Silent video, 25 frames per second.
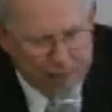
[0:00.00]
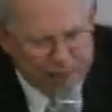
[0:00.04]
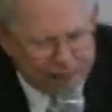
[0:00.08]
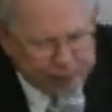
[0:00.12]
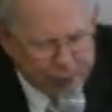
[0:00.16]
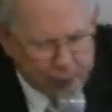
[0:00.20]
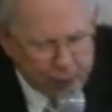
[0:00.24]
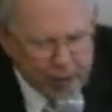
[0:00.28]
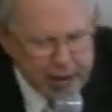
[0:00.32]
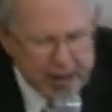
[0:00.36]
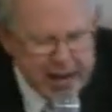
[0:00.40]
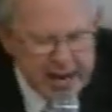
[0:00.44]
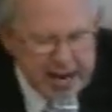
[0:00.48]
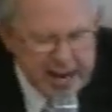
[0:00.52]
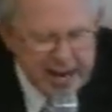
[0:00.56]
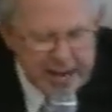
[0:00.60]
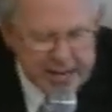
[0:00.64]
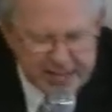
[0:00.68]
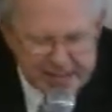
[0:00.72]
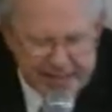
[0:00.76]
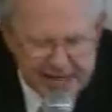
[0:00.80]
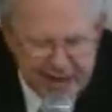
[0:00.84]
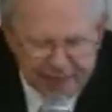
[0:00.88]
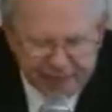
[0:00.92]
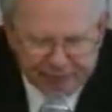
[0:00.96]
three
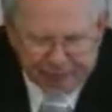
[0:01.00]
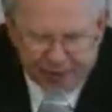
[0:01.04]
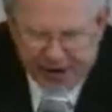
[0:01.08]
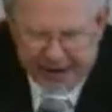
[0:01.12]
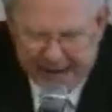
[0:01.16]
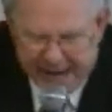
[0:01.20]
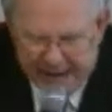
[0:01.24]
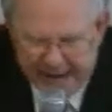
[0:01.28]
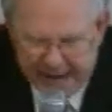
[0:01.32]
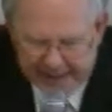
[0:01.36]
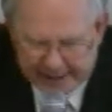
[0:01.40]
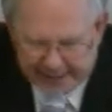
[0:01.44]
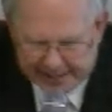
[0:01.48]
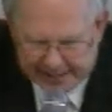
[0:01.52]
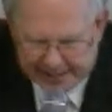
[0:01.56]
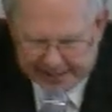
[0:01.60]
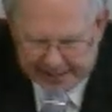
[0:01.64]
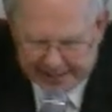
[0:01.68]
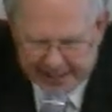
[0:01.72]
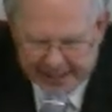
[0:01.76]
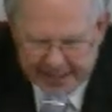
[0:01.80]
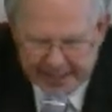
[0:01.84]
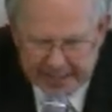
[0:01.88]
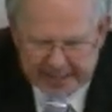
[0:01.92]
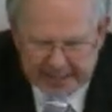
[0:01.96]
different
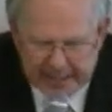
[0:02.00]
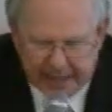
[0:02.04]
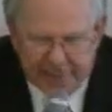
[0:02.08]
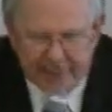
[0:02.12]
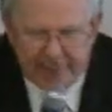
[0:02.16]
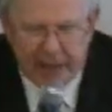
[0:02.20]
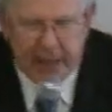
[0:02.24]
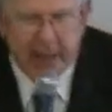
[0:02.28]
entities uh,